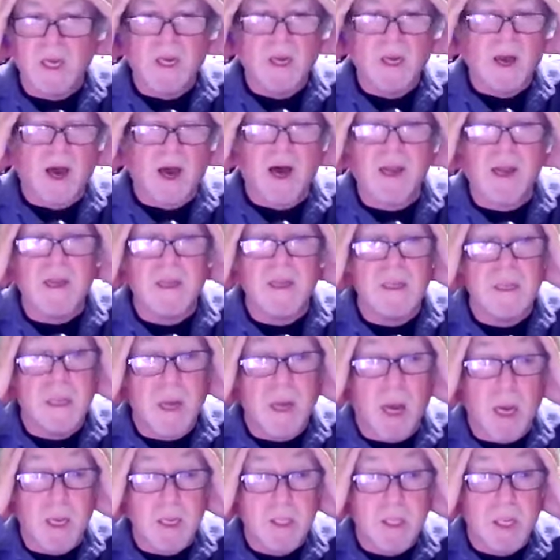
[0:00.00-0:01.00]
Holland
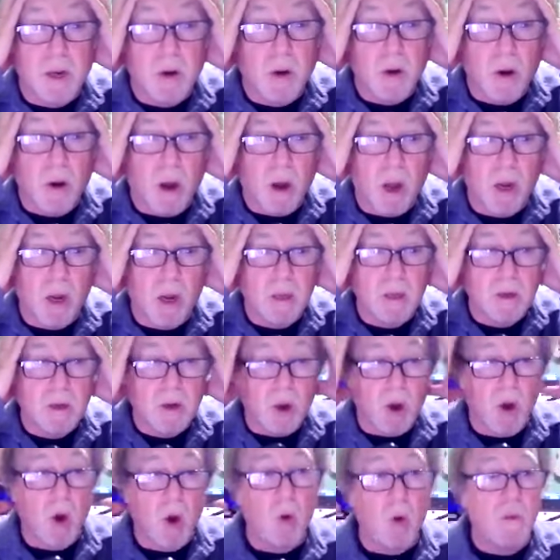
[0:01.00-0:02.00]
Dozier Holland.
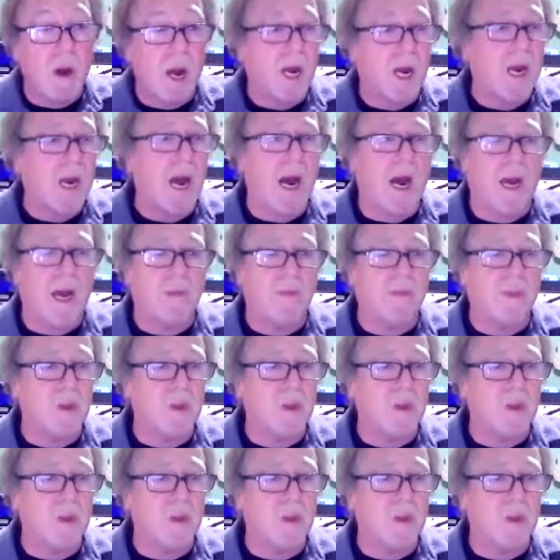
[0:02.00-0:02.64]
Oh my God,